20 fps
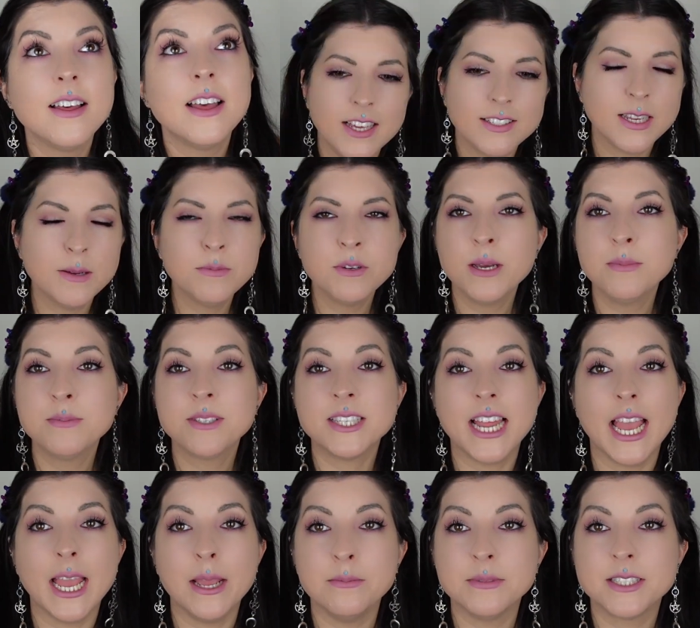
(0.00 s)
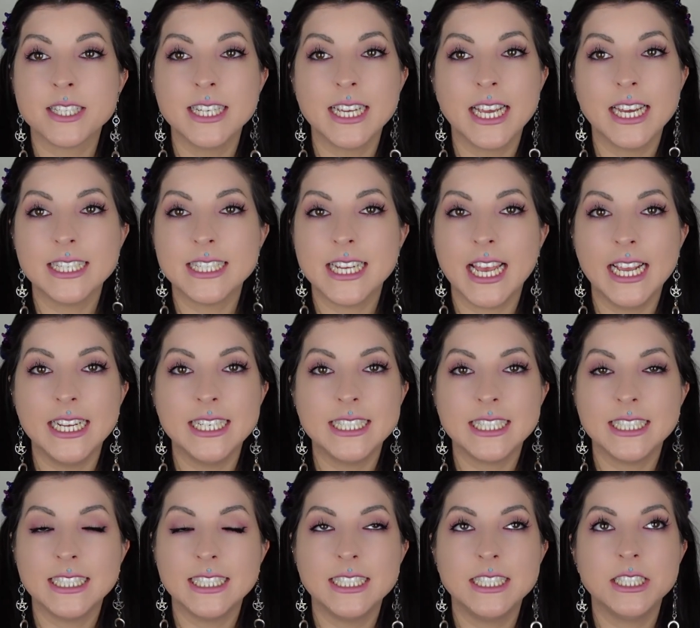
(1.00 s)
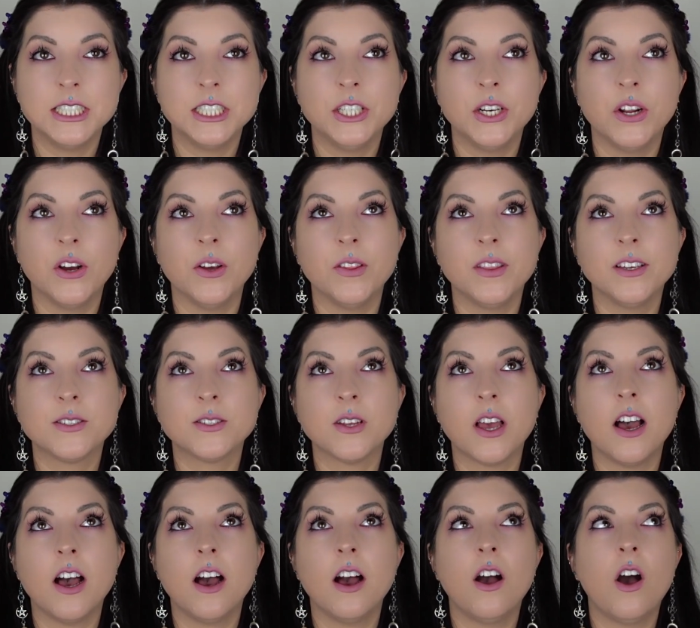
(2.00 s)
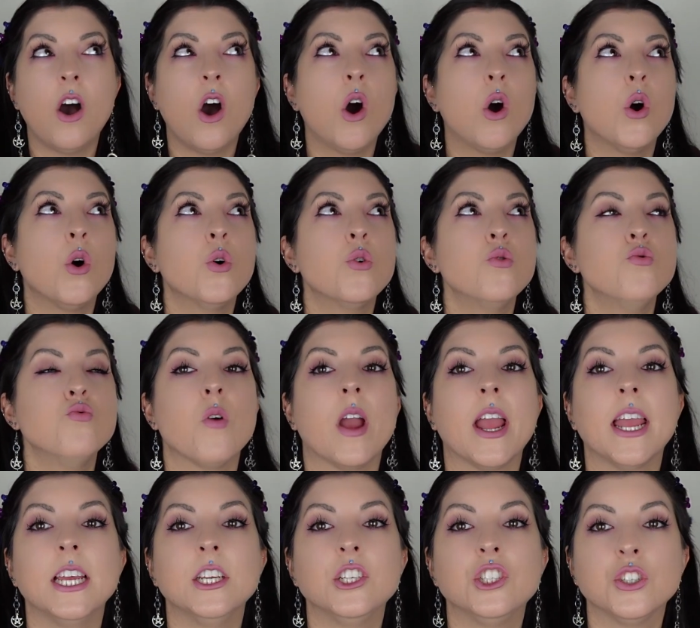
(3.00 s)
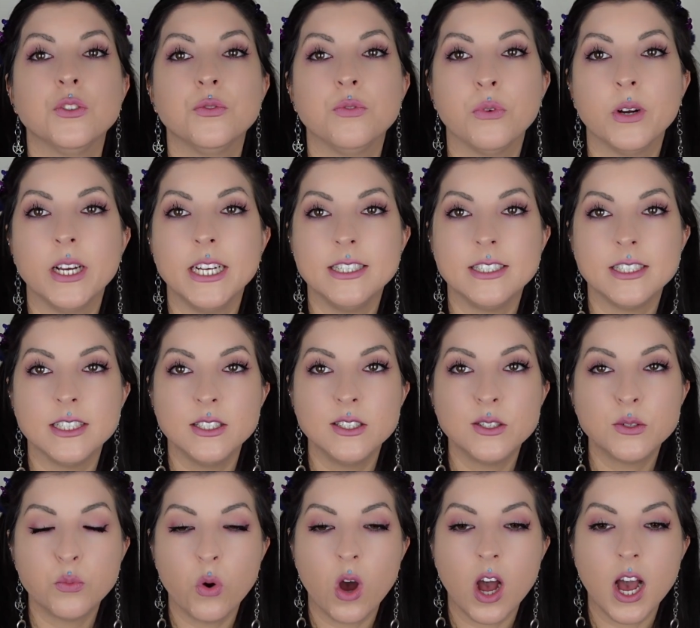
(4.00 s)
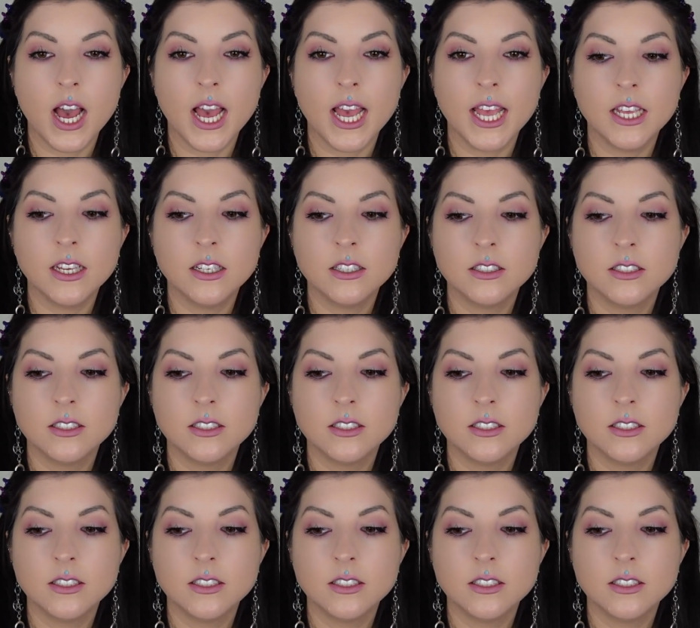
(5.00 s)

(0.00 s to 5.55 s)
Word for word: Sometimes names can get tainted. You know, there's a whole range of reasons why